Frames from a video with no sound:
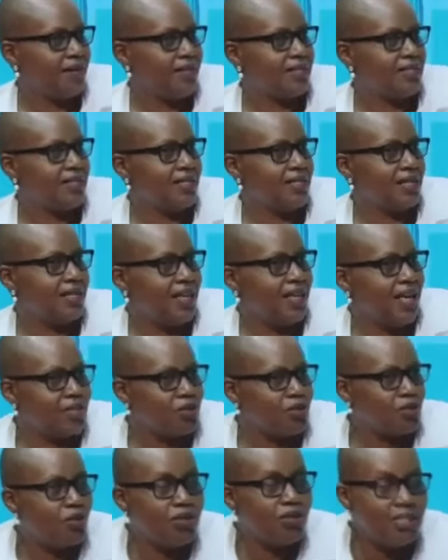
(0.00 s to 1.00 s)
is he
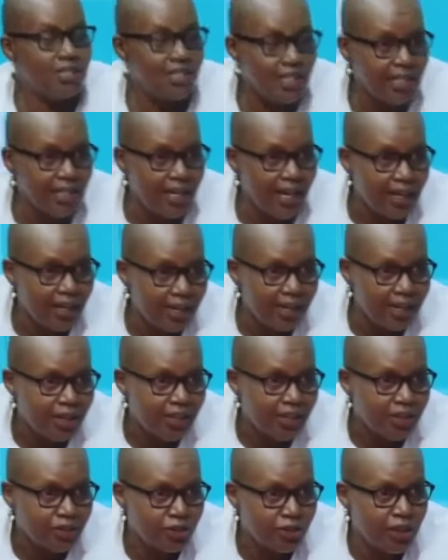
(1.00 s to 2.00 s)
has gone there
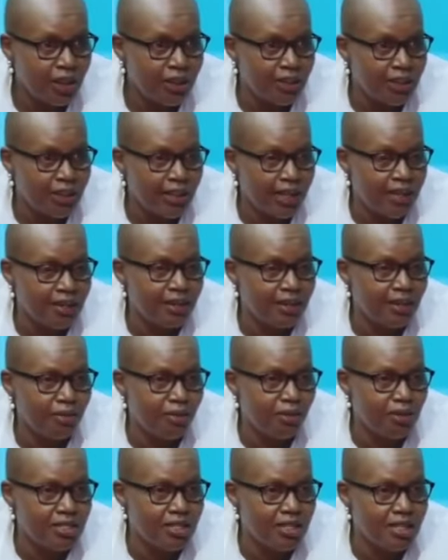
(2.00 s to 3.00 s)
so that they can
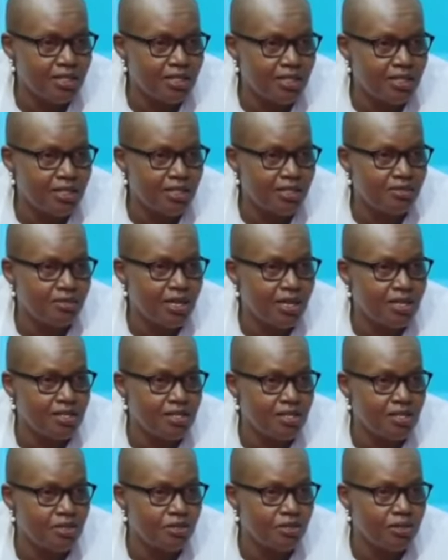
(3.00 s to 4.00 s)
negotiate a
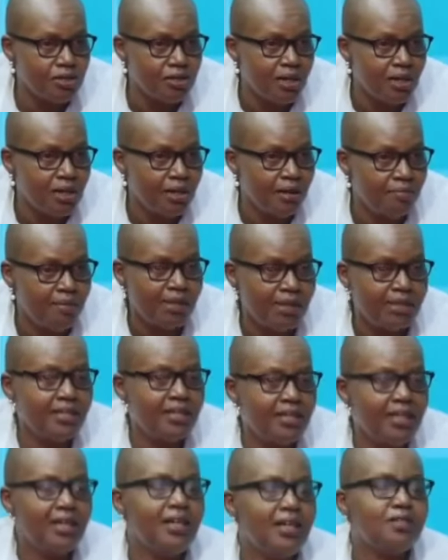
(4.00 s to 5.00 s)
transition. But
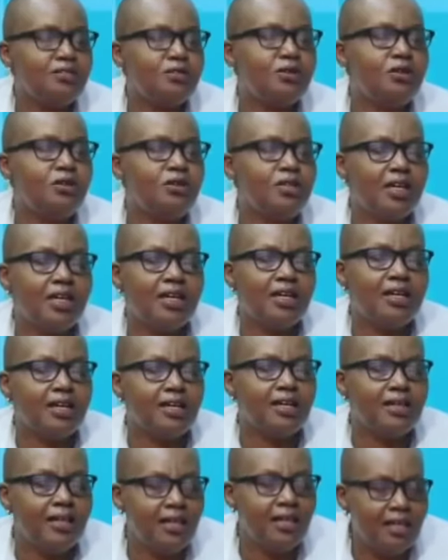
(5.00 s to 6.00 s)
the electoral, the
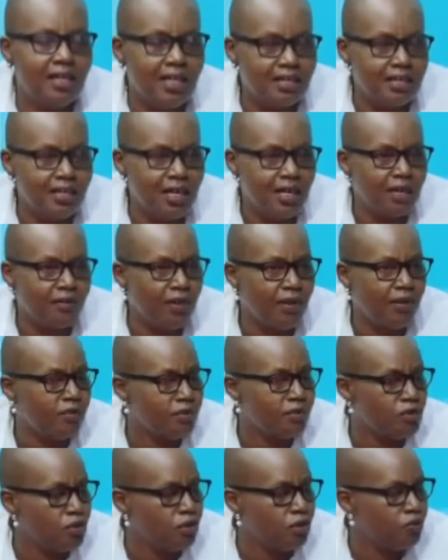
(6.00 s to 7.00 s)

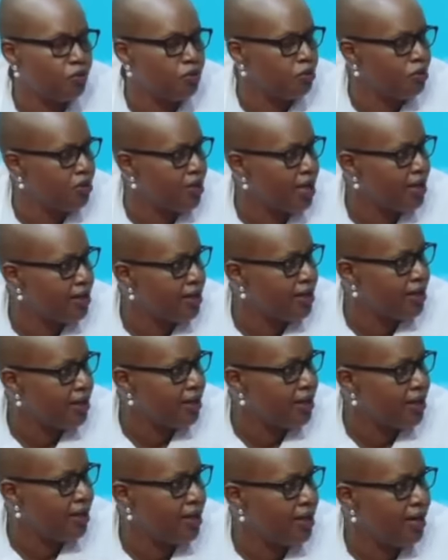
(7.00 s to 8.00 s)
1995 constitution of Uganda
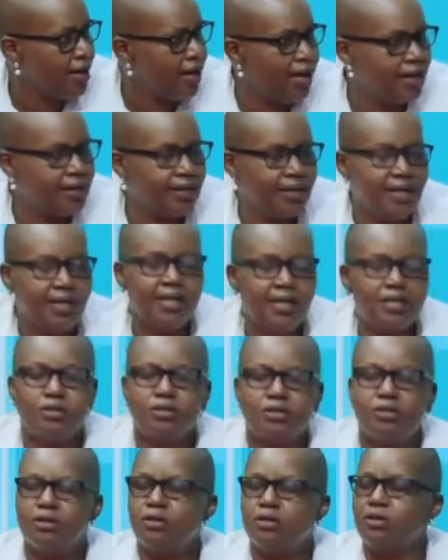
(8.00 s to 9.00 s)
and the
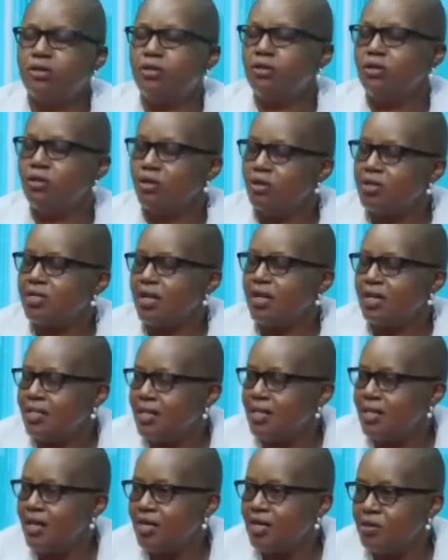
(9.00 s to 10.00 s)
electoral laws
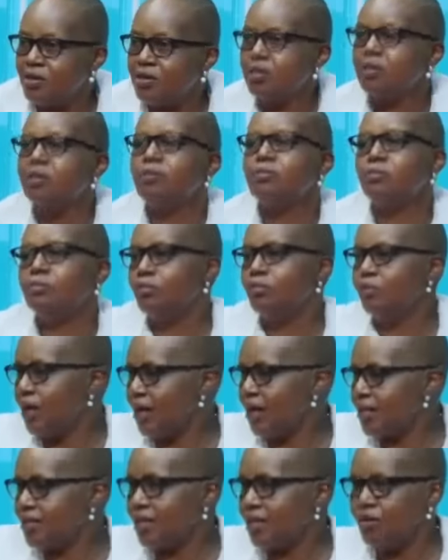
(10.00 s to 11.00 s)
attendant to it,
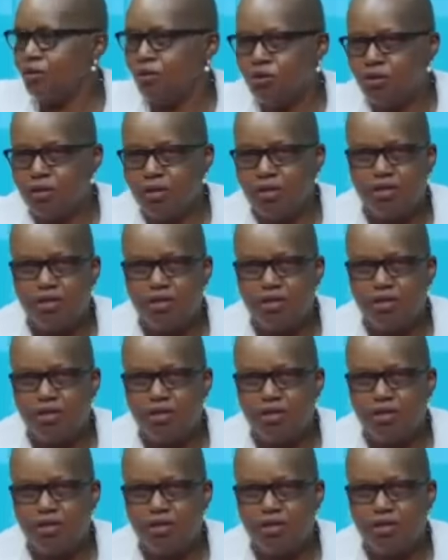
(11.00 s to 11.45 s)
Mukasa, you know